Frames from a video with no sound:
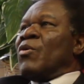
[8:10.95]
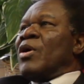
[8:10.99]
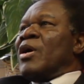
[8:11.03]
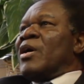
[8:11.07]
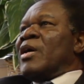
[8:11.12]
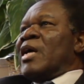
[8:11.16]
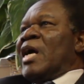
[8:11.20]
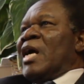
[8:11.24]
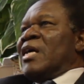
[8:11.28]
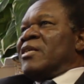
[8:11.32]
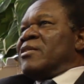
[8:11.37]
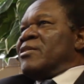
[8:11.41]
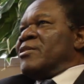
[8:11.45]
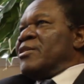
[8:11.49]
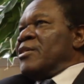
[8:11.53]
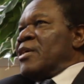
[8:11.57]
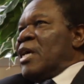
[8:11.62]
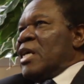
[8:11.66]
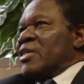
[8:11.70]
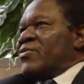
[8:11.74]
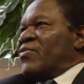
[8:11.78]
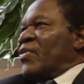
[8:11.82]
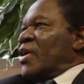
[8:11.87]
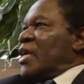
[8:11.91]
Well,
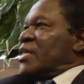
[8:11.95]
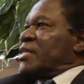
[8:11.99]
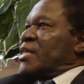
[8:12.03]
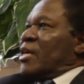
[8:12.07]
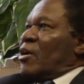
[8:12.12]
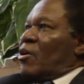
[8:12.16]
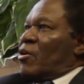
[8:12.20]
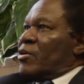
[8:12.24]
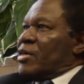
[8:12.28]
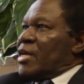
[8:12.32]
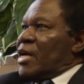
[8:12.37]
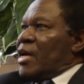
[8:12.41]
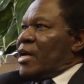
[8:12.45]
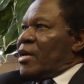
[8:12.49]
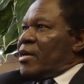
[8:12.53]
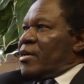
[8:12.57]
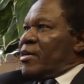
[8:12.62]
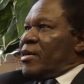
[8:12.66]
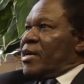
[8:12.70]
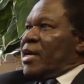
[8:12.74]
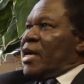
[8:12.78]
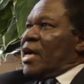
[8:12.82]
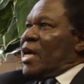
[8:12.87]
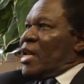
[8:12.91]
as far as the other
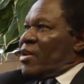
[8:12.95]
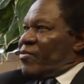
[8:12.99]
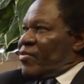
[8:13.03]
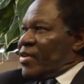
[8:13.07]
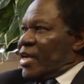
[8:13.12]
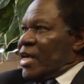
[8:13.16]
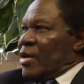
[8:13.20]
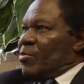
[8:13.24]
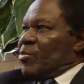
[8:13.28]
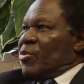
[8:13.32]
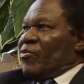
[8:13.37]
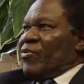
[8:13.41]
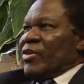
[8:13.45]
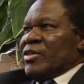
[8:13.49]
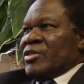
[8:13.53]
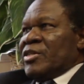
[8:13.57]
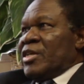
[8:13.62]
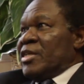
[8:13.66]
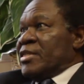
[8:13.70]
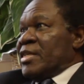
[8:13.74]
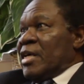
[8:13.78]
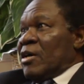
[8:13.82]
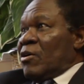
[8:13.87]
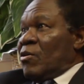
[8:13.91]
healthcare
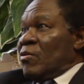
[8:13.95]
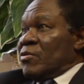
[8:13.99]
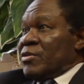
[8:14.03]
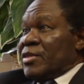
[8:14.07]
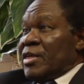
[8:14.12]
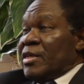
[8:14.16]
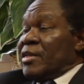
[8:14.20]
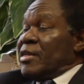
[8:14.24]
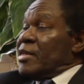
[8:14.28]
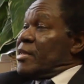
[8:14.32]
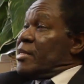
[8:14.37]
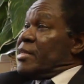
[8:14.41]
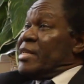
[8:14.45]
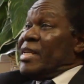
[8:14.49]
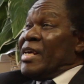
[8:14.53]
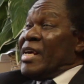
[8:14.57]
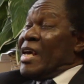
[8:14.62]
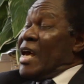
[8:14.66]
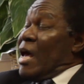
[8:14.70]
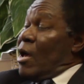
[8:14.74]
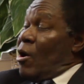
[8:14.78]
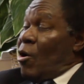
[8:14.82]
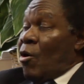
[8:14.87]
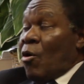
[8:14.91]
professionals are concerned,
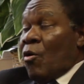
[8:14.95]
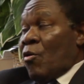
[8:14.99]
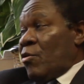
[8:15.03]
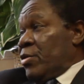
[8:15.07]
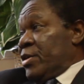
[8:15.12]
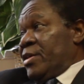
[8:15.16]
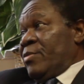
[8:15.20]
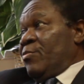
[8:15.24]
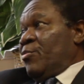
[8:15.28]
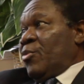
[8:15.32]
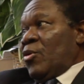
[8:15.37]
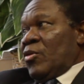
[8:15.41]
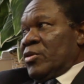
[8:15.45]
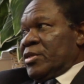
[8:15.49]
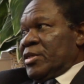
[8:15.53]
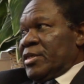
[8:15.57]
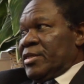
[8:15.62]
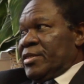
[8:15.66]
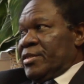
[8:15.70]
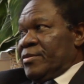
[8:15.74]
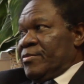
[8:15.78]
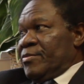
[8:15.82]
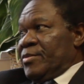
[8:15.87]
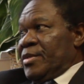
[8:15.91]
they are all
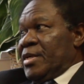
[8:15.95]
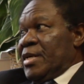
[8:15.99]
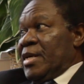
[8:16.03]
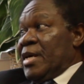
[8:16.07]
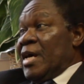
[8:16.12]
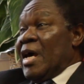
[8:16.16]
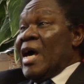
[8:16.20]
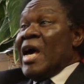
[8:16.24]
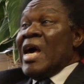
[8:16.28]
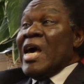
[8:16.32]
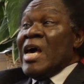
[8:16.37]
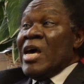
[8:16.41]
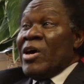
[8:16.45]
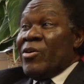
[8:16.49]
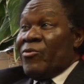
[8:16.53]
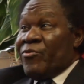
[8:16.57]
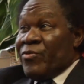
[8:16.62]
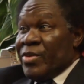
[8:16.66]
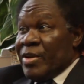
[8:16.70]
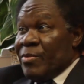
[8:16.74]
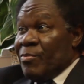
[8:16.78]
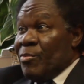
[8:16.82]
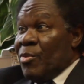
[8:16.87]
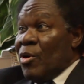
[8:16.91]
important.
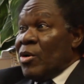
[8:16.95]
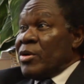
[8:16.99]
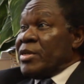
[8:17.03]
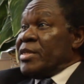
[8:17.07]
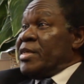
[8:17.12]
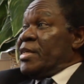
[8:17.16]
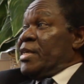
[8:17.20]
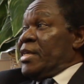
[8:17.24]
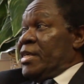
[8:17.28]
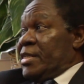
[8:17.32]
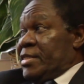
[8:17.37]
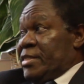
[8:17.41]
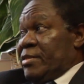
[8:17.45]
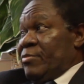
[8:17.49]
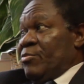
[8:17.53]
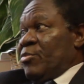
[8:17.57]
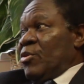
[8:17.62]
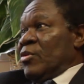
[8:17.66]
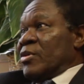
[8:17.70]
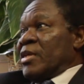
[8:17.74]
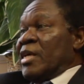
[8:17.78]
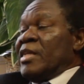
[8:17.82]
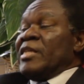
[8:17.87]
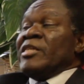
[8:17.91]
Everybody is
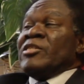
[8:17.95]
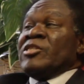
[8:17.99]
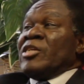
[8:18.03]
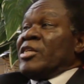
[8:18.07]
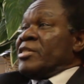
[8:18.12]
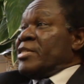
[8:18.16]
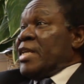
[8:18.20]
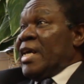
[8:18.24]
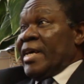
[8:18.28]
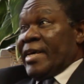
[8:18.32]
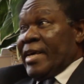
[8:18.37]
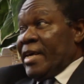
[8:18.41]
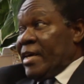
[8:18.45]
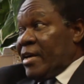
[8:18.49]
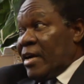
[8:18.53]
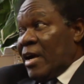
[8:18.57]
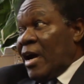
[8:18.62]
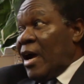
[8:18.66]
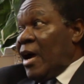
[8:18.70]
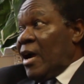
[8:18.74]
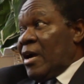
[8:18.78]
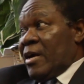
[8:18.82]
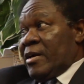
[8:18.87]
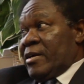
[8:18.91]
important. It's just like a
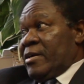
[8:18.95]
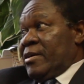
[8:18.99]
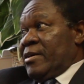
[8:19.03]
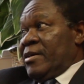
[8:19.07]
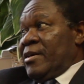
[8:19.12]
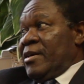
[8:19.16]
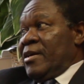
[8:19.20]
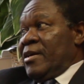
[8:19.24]
car.